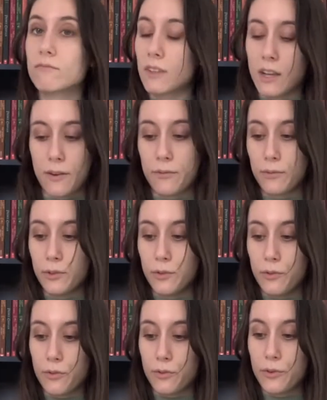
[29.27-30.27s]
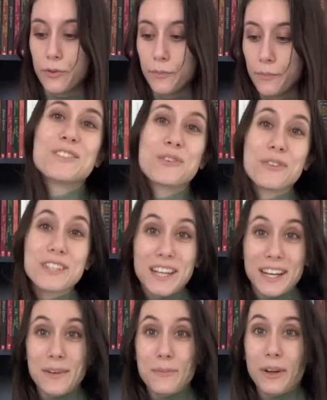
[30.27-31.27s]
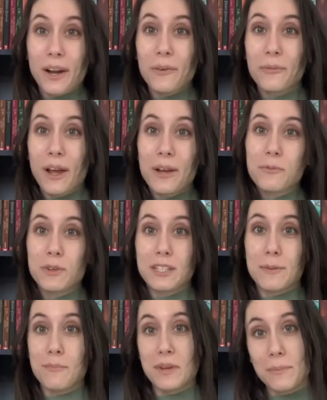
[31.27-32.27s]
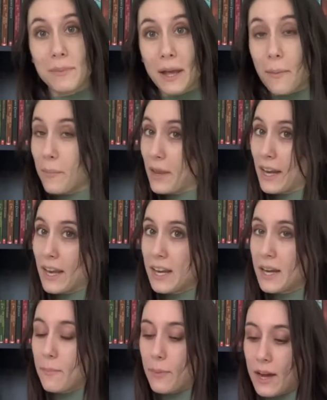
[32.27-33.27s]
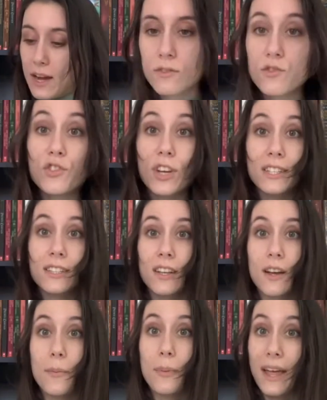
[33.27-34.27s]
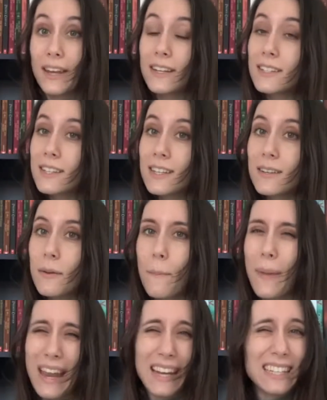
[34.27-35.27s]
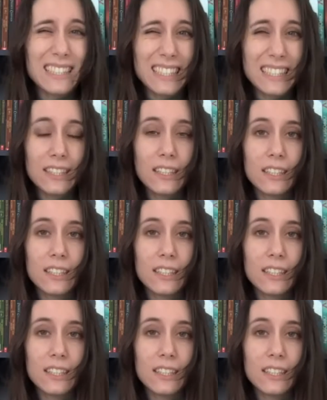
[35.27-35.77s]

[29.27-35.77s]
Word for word: I flew through. So the second book I read was Meet Me at Midnight by Jessica Pennington. Pennington.